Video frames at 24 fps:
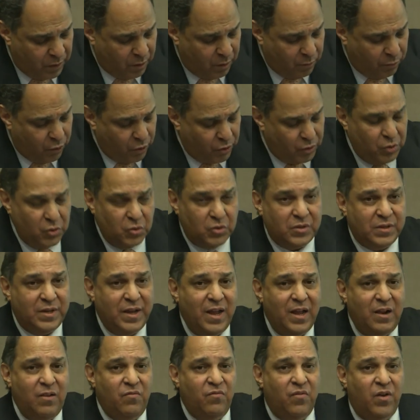produced
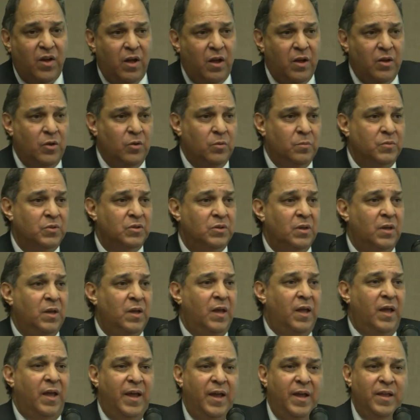10 volumes
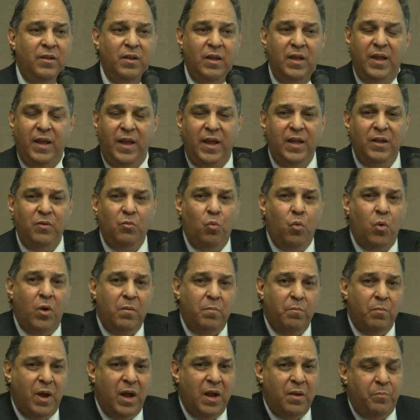in
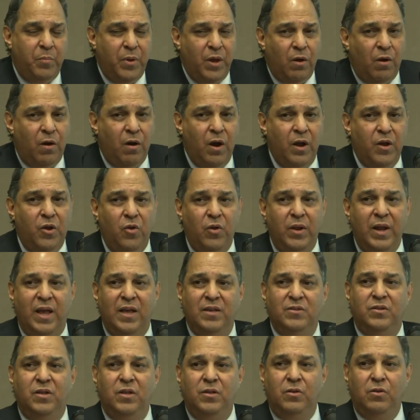what might be argued
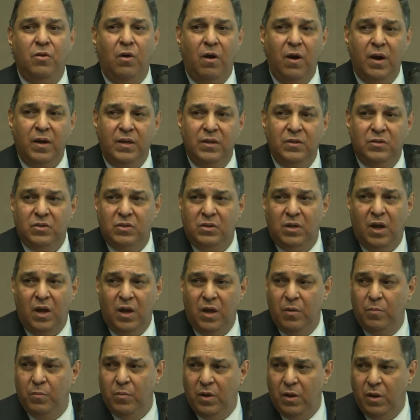as the darkest
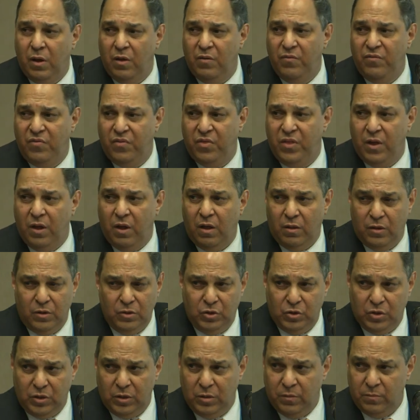time of
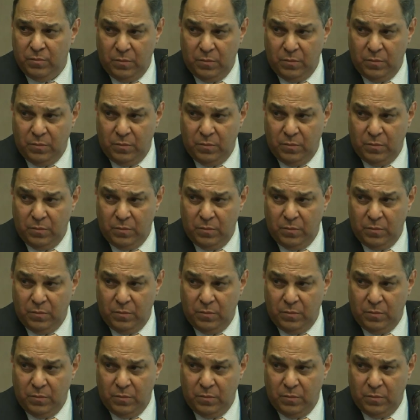theology.